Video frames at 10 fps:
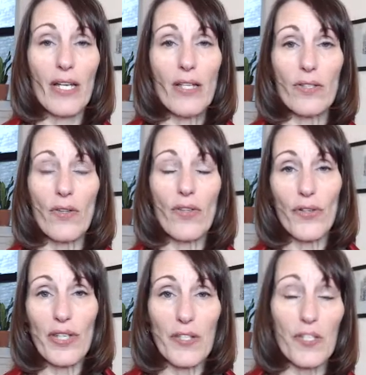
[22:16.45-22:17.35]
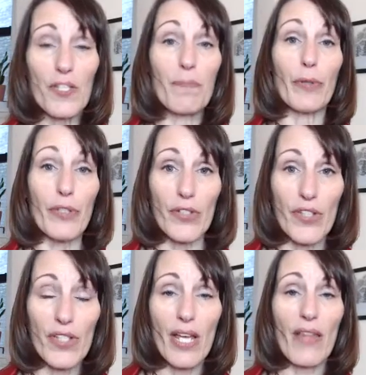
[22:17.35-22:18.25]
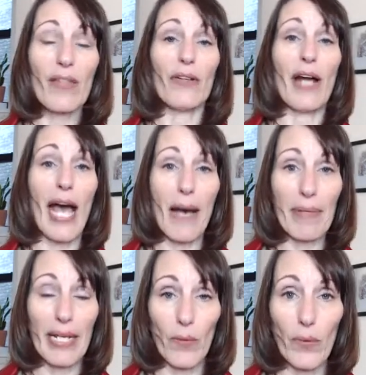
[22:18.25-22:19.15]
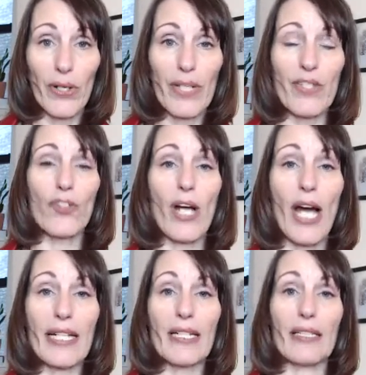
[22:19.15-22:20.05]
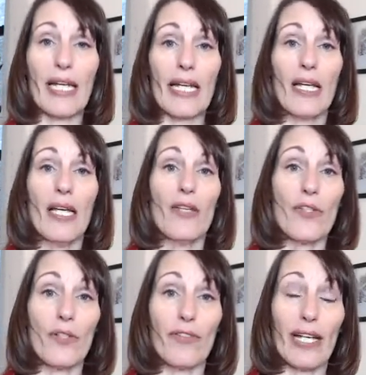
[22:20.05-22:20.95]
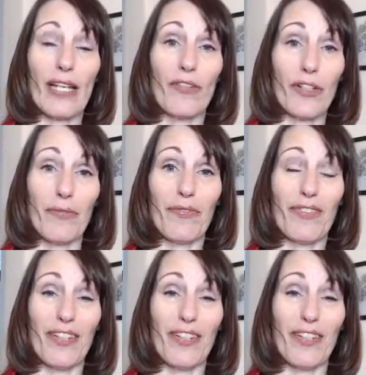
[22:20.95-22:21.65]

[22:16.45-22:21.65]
So there are these spurts that are happening where it's trying to sort of if you can,